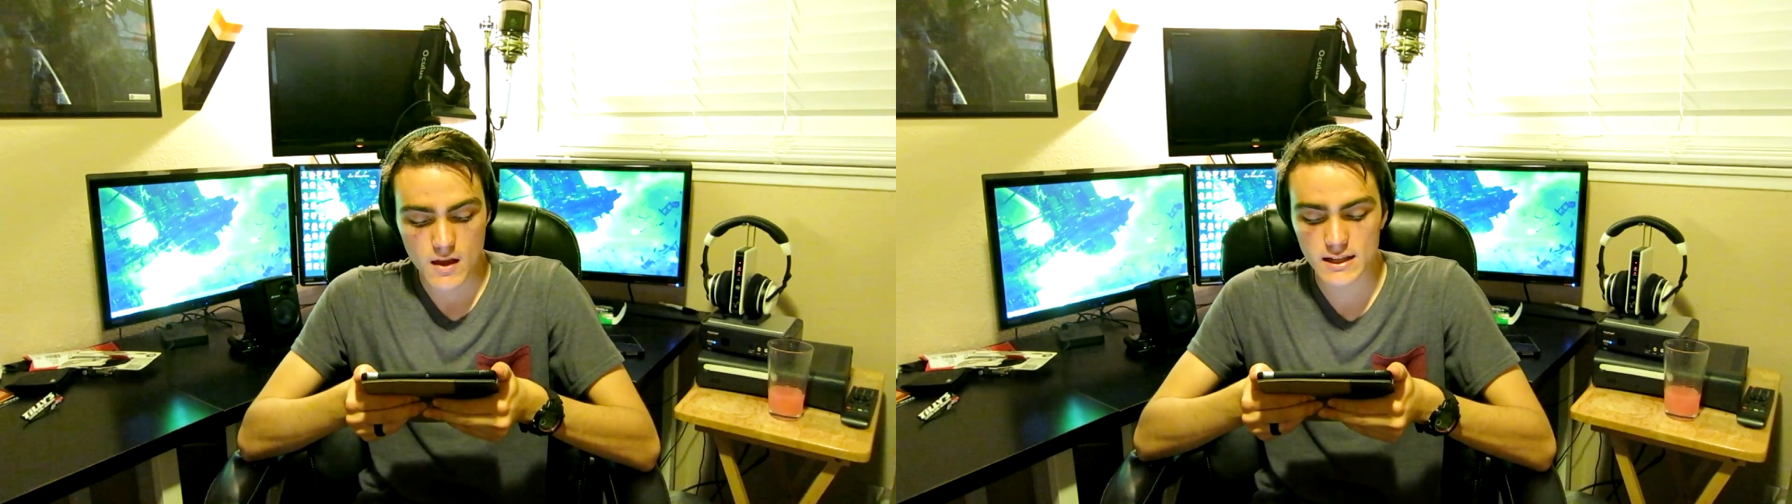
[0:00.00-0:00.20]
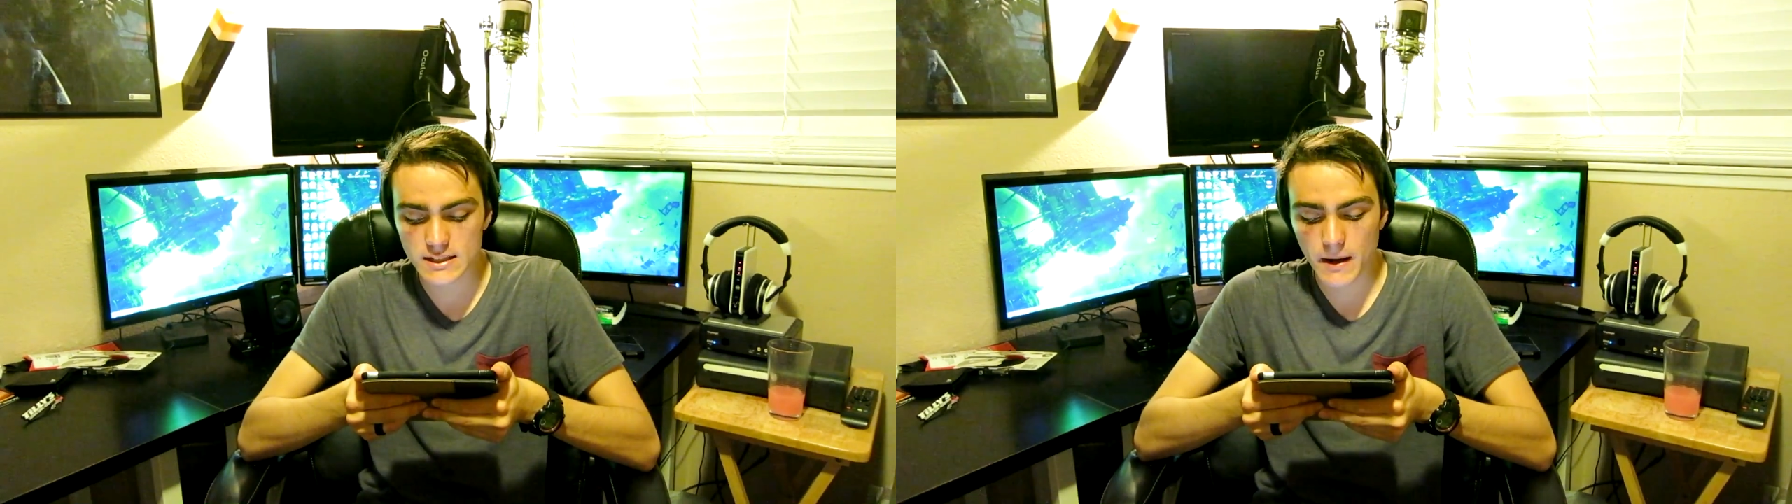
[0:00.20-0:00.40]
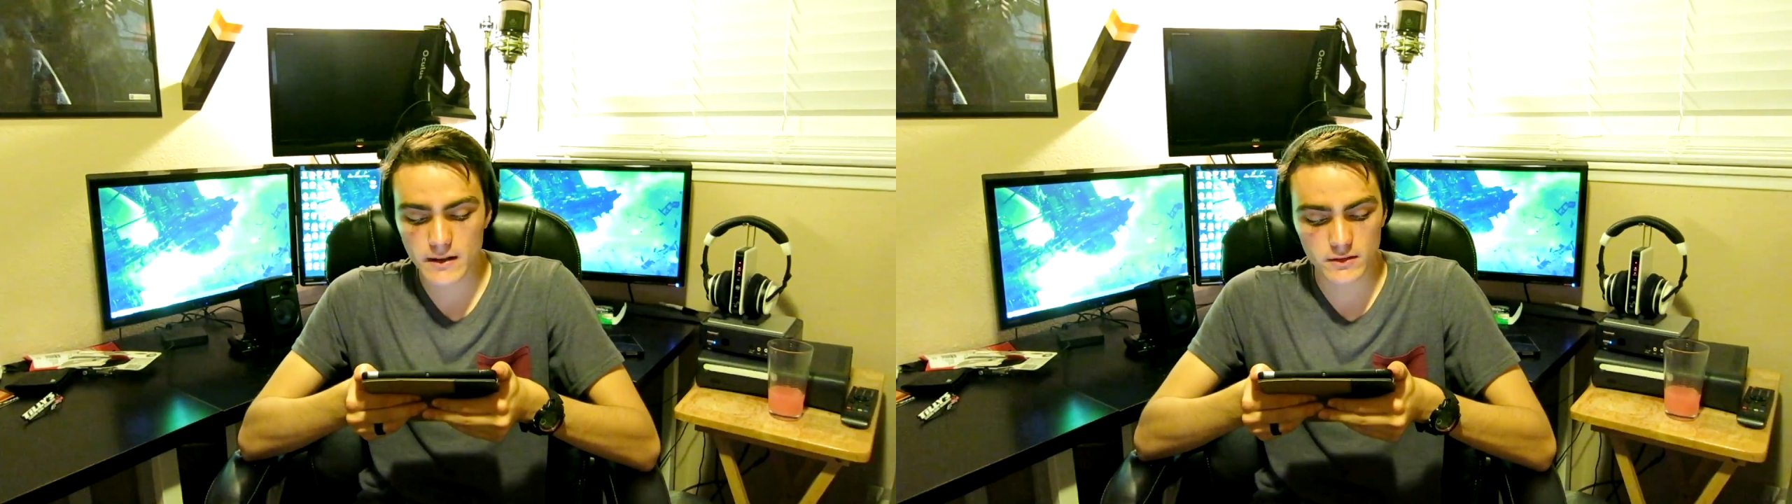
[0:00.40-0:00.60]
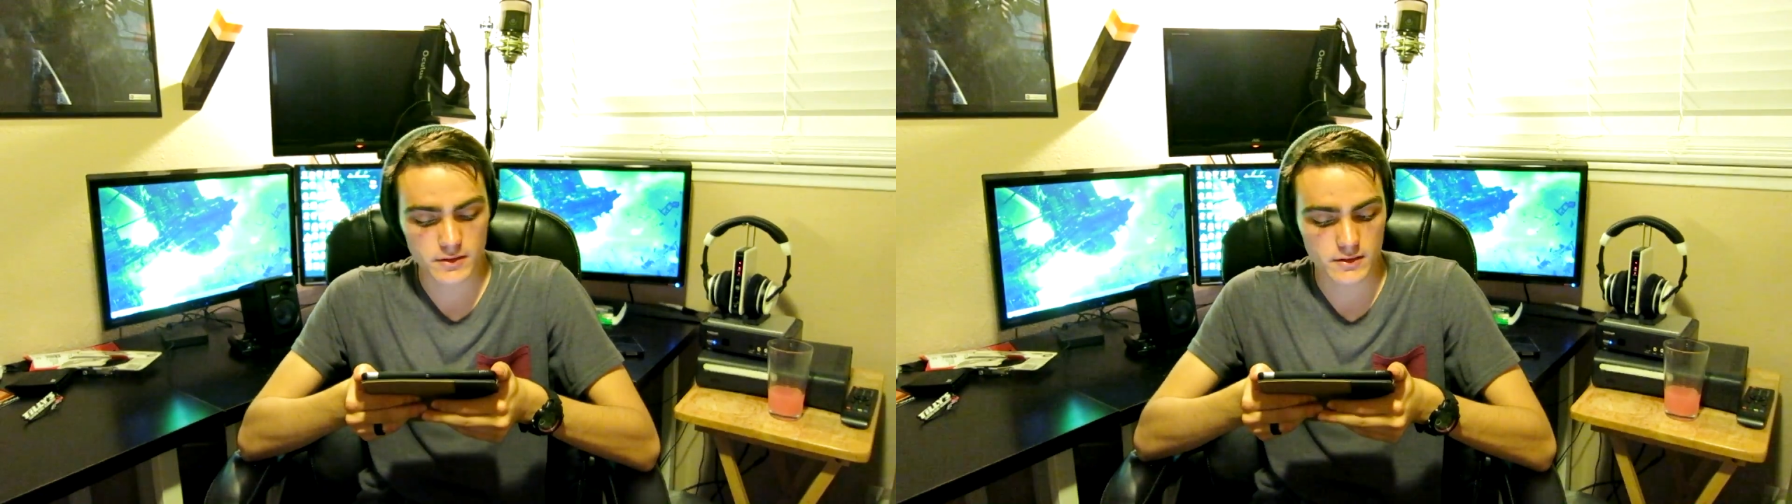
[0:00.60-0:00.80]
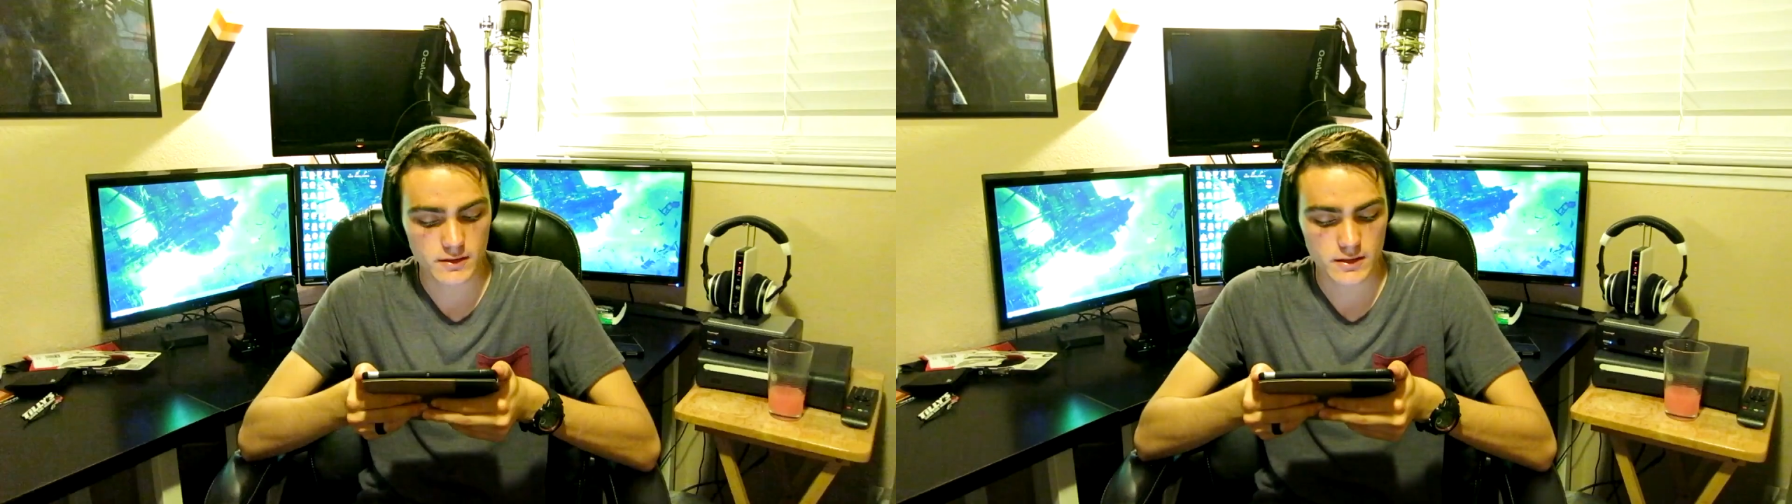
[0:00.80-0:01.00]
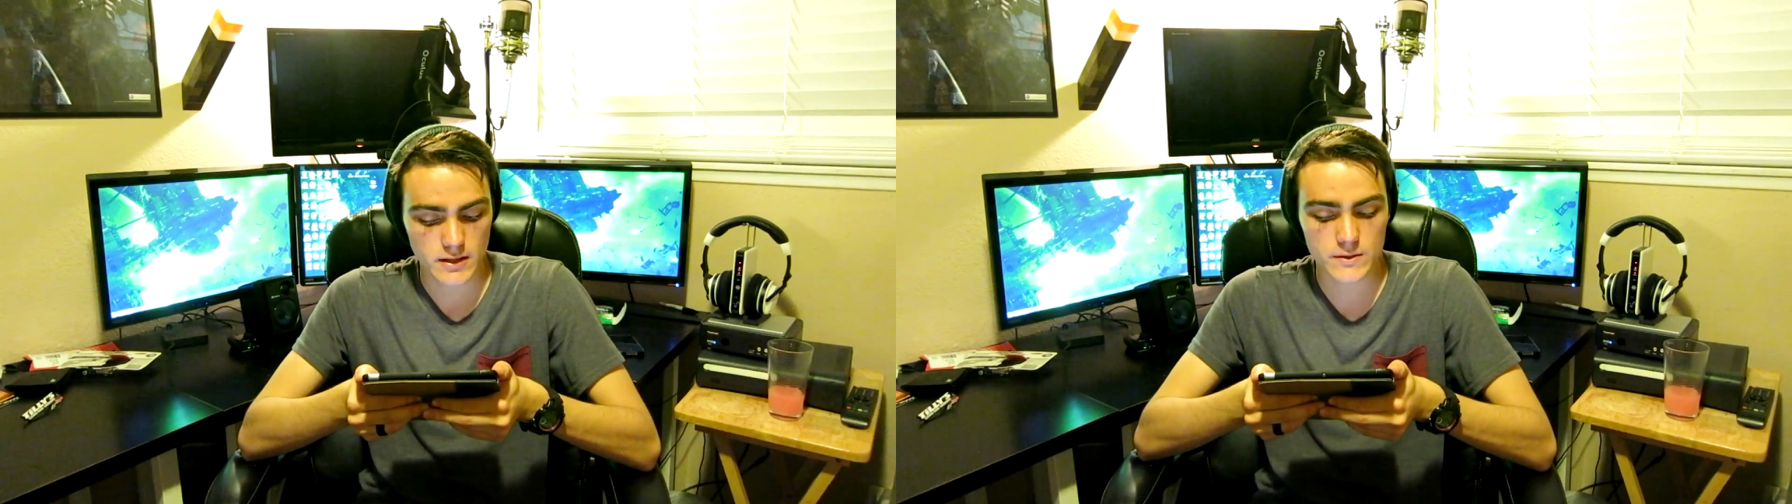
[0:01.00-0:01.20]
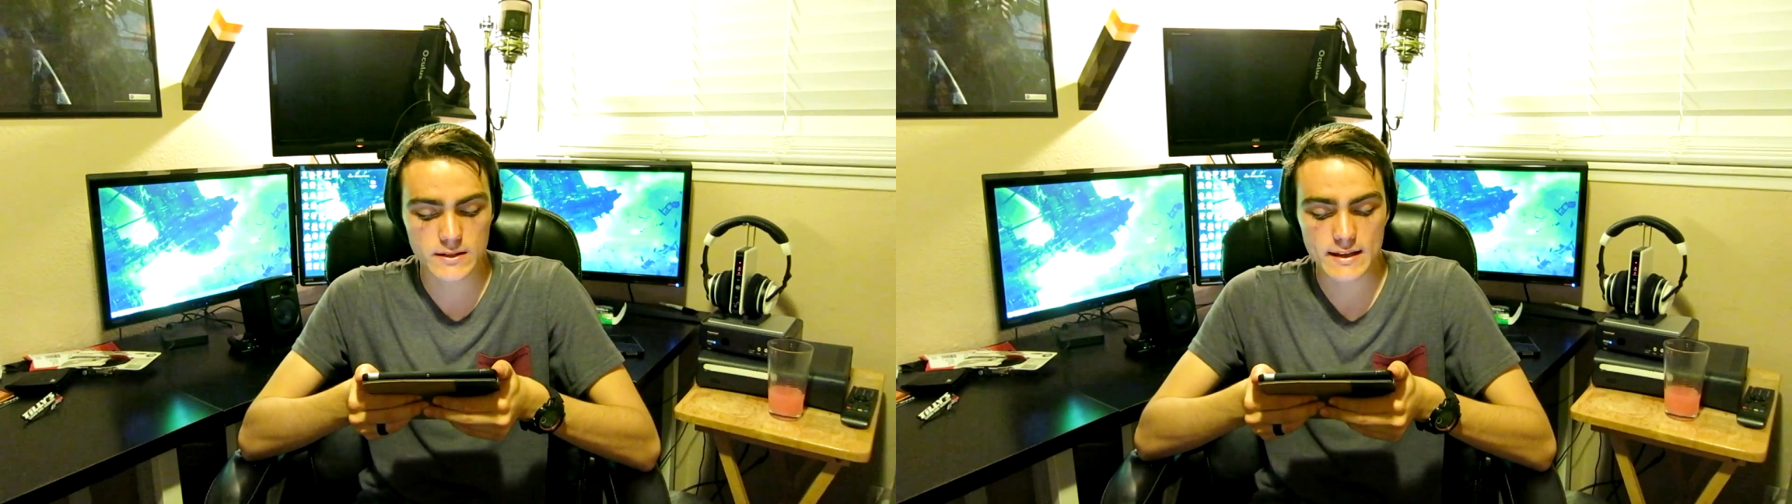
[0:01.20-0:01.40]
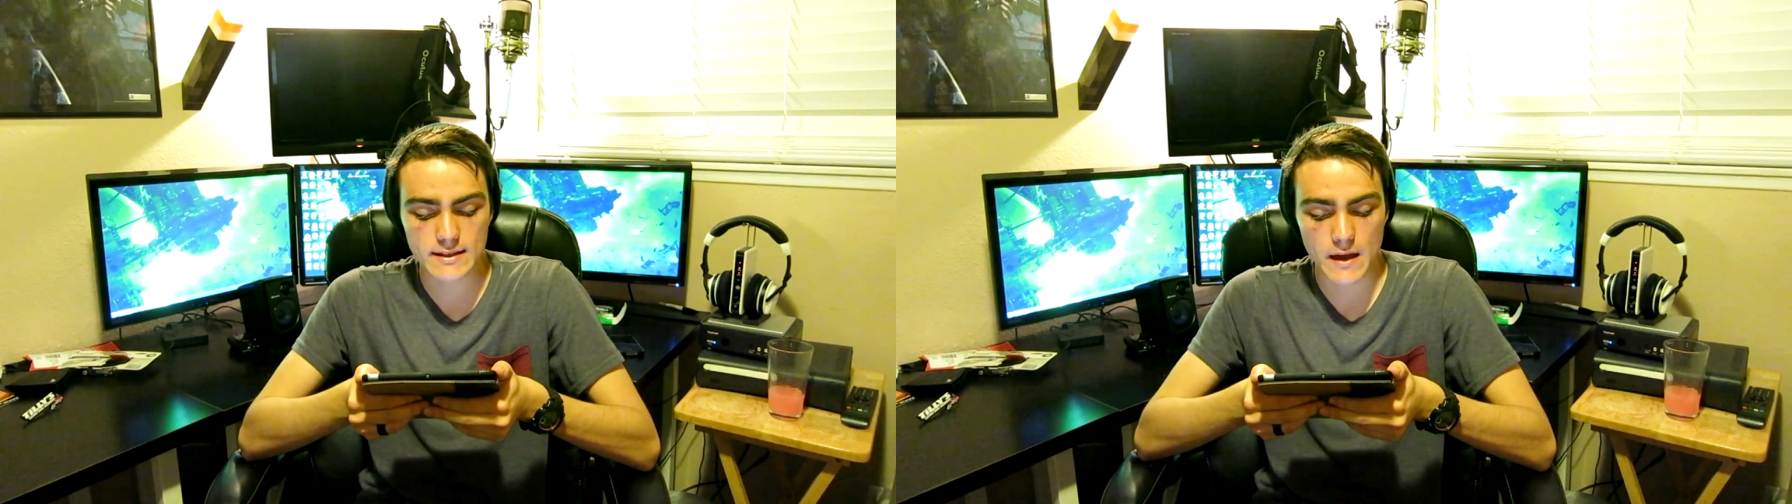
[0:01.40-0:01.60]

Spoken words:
I smiled. It was nice